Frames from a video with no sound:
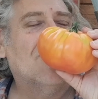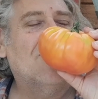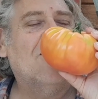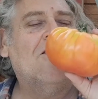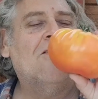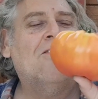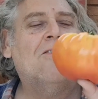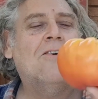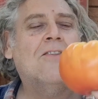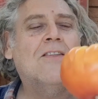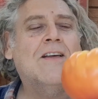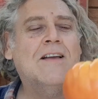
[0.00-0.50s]

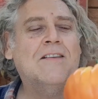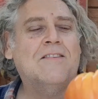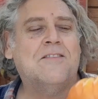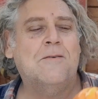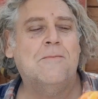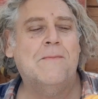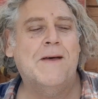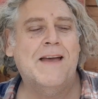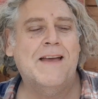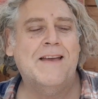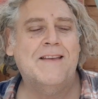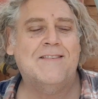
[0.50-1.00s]
Oh, that's
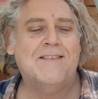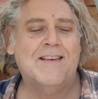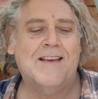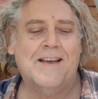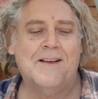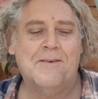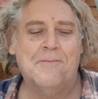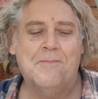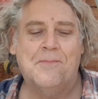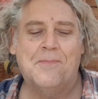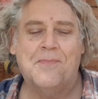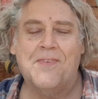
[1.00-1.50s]

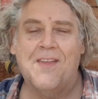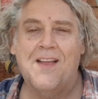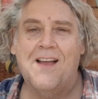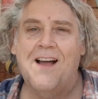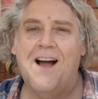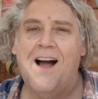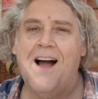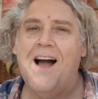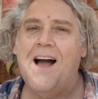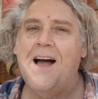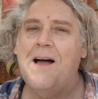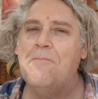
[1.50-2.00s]
amazing.
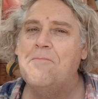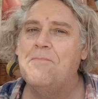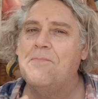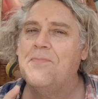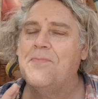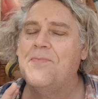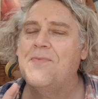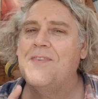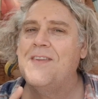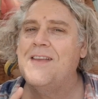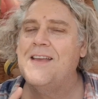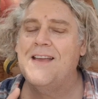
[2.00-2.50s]

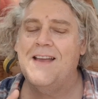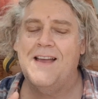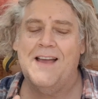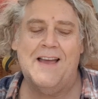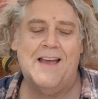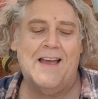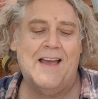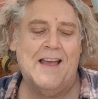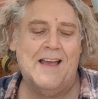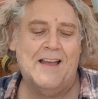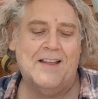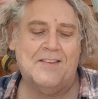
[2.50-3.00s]

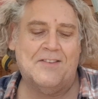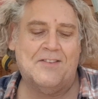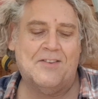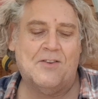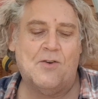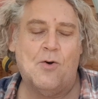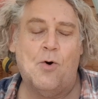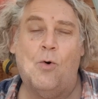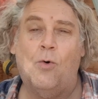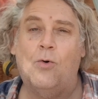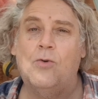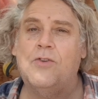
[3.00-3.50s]
It's
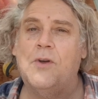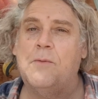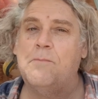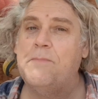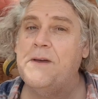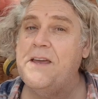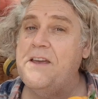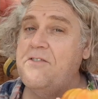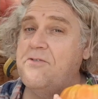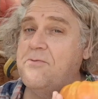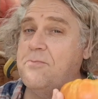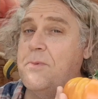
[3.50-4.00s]
called a
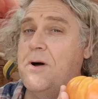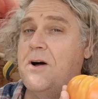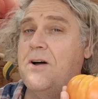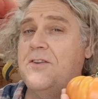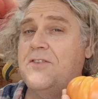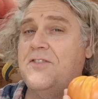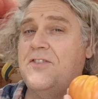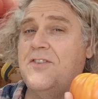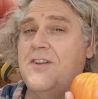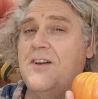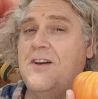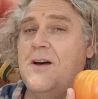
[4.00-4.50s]

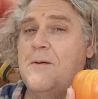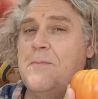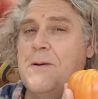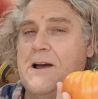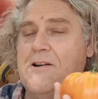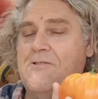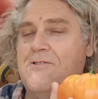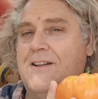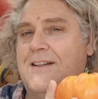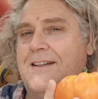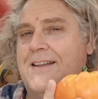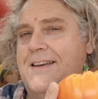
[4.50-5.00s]
Beefmaster,
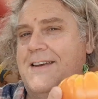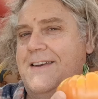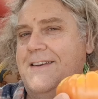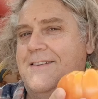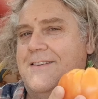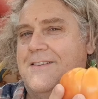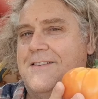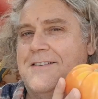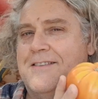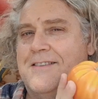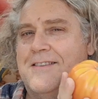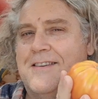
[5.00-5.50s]
apparently.
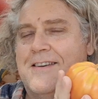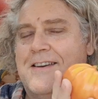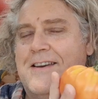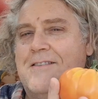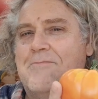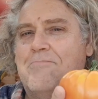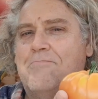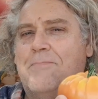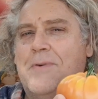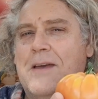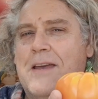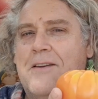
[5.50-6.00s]
You can
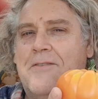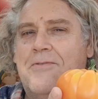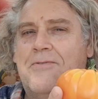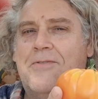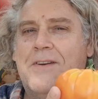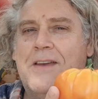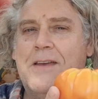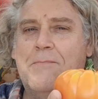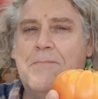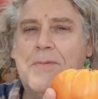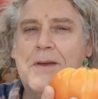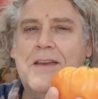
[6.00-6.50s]
see
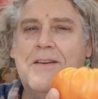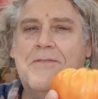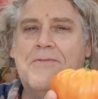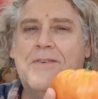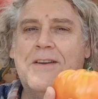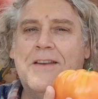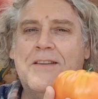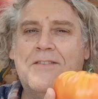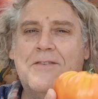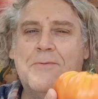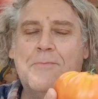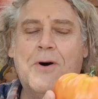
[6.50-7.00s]
beefy,
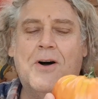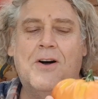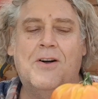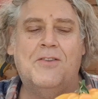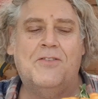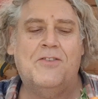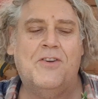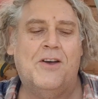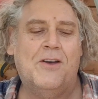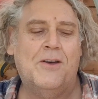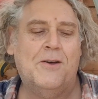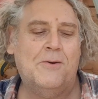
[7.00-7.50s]
beefy
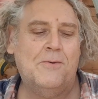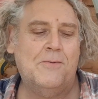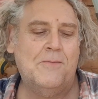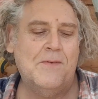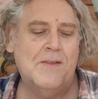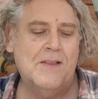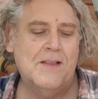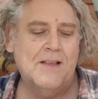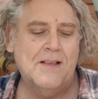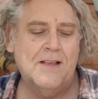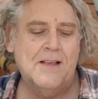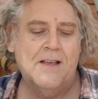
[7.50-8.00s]
tomato.
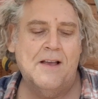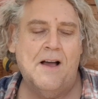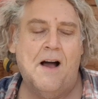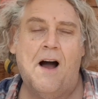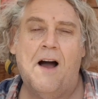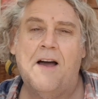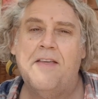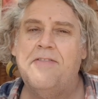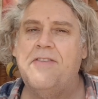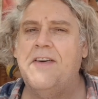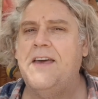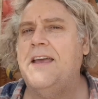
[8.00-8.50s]

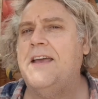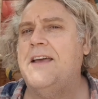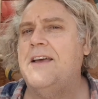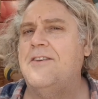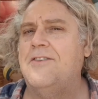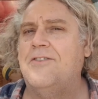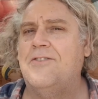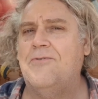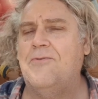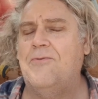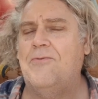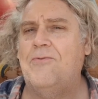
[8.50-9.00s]
I think
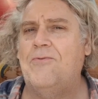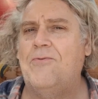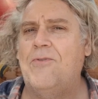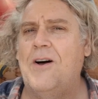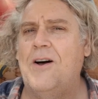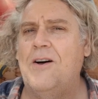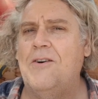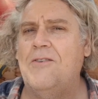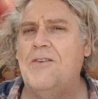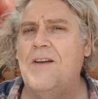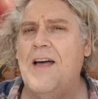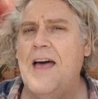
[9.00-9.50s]
it's
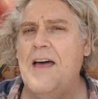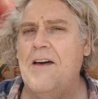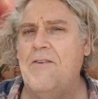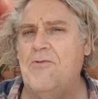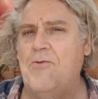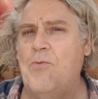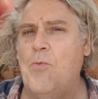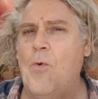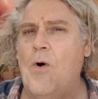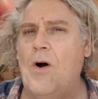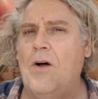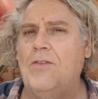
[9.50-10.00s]

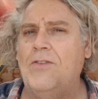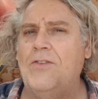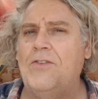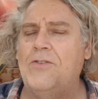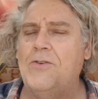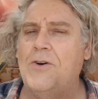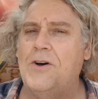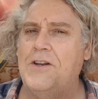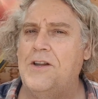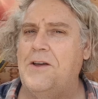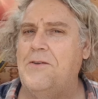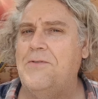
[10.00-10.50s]
F1,
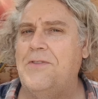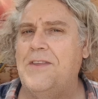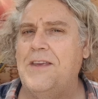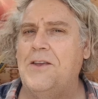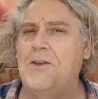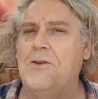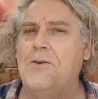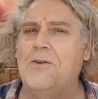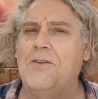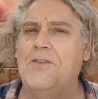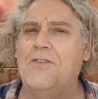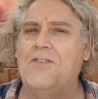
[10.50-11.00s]
so I don't
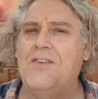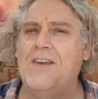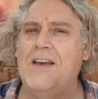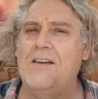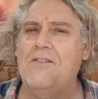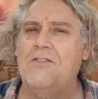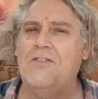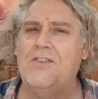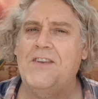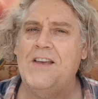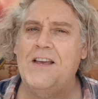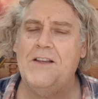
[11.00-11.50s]
think you can
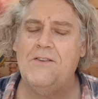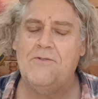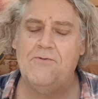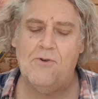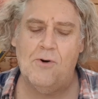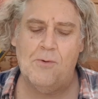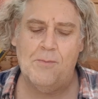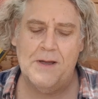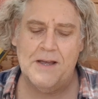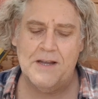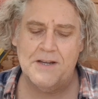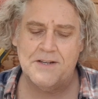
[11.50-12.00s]
save seed
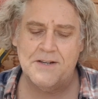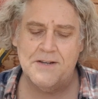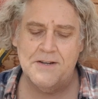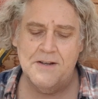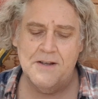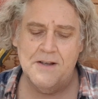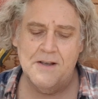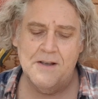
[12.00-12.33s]
from it.